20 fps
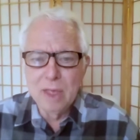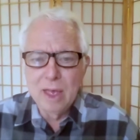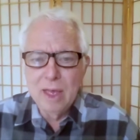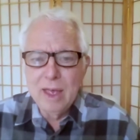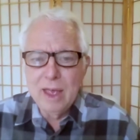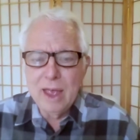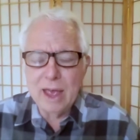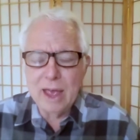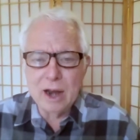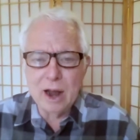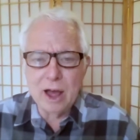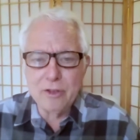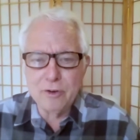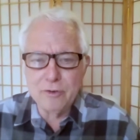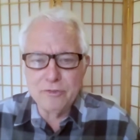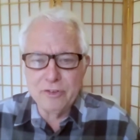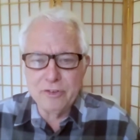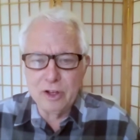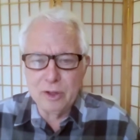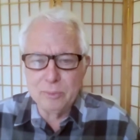and other
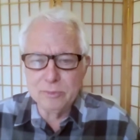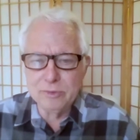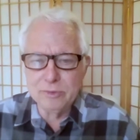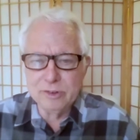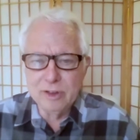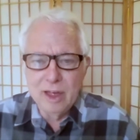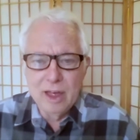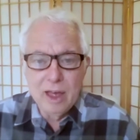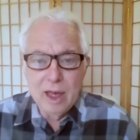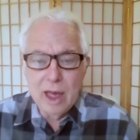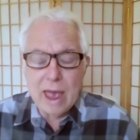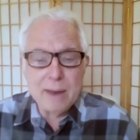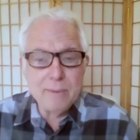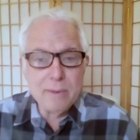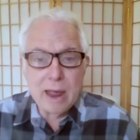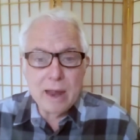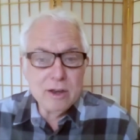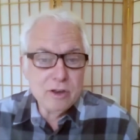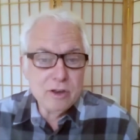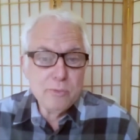films and
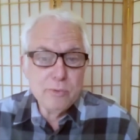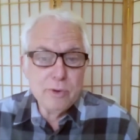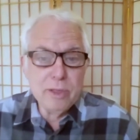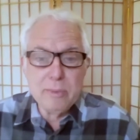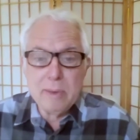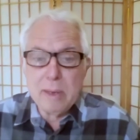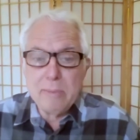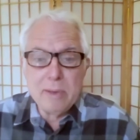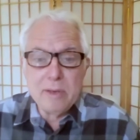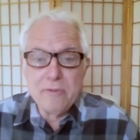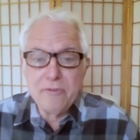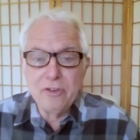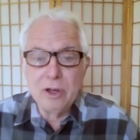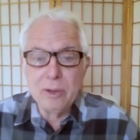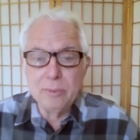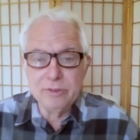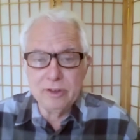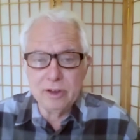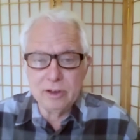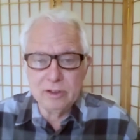and really maybe
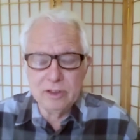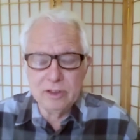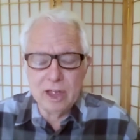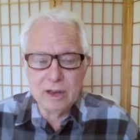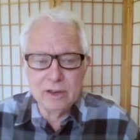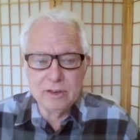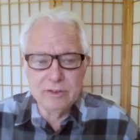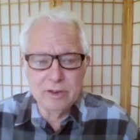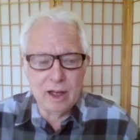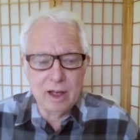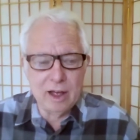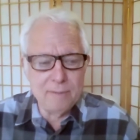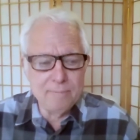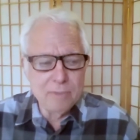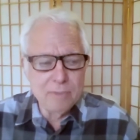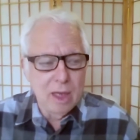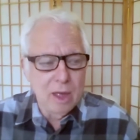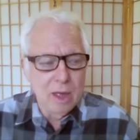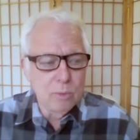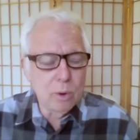films that that uh,
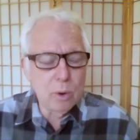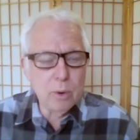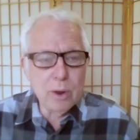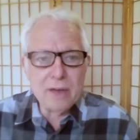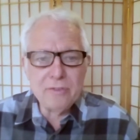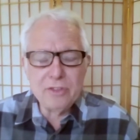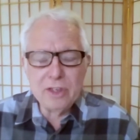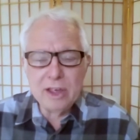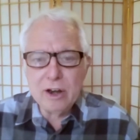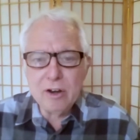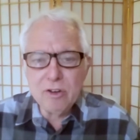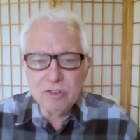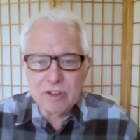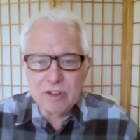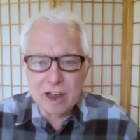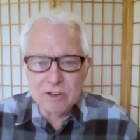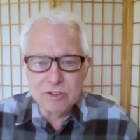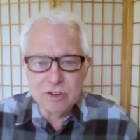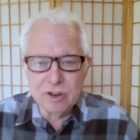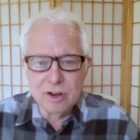where we have the
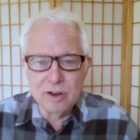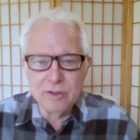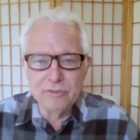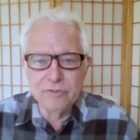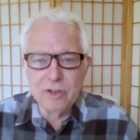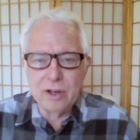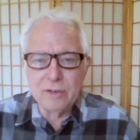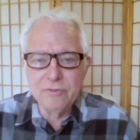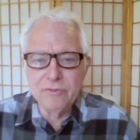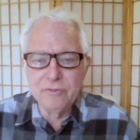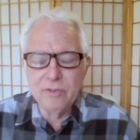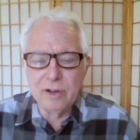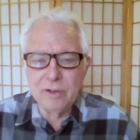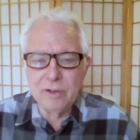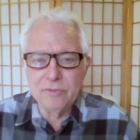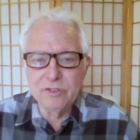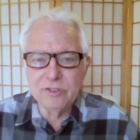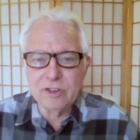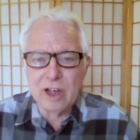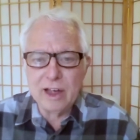intersection of, of, of
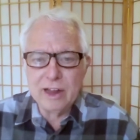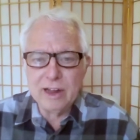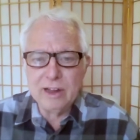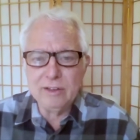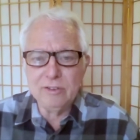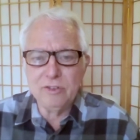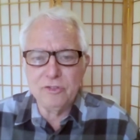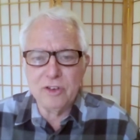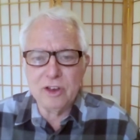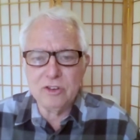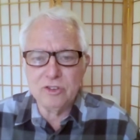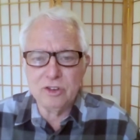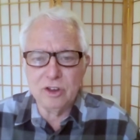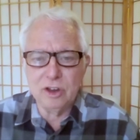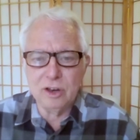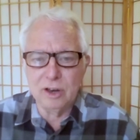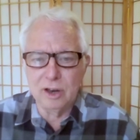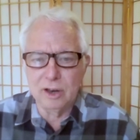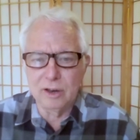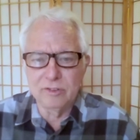science
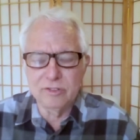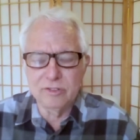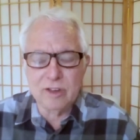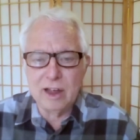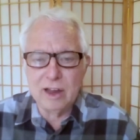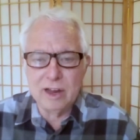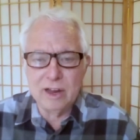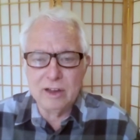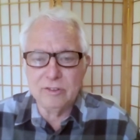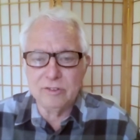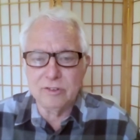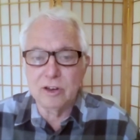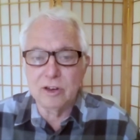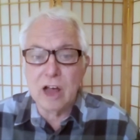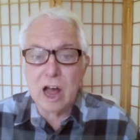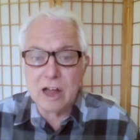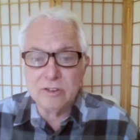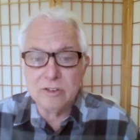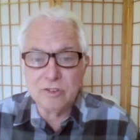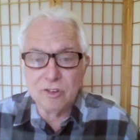fiction and science and
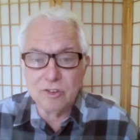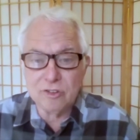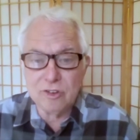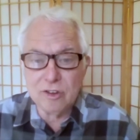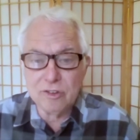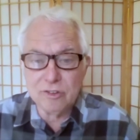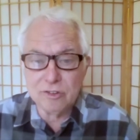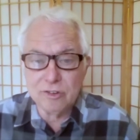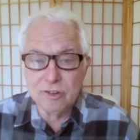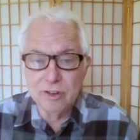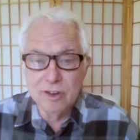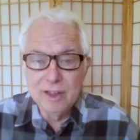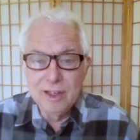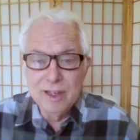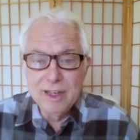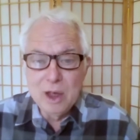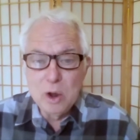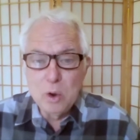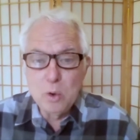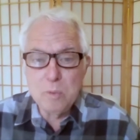consciousness
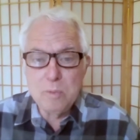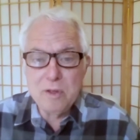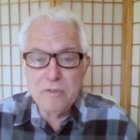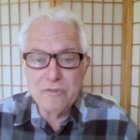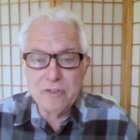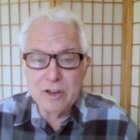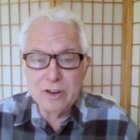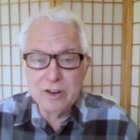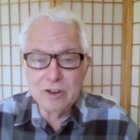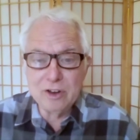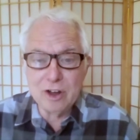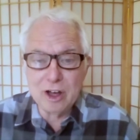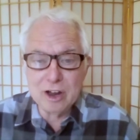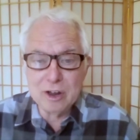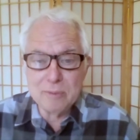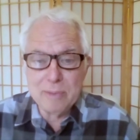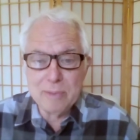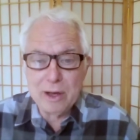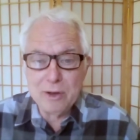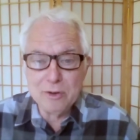would be fun to talk
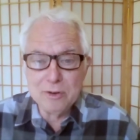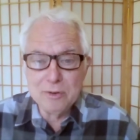about.